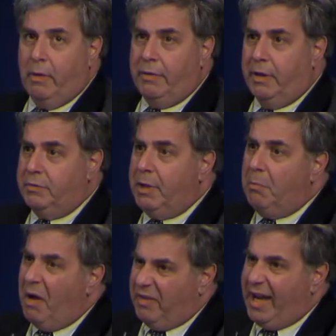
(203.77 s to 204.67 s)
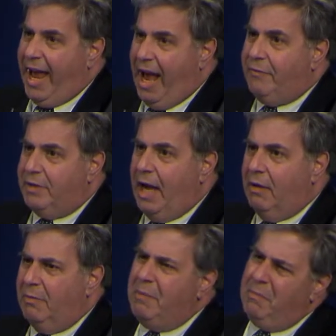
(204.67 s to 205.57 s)
I think it's been a month and a half
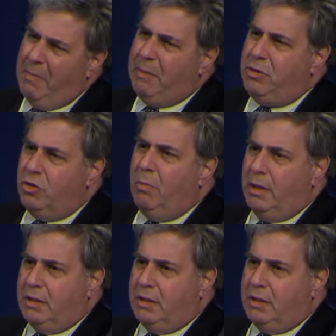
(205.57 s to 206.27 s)
now, maybe 2 months.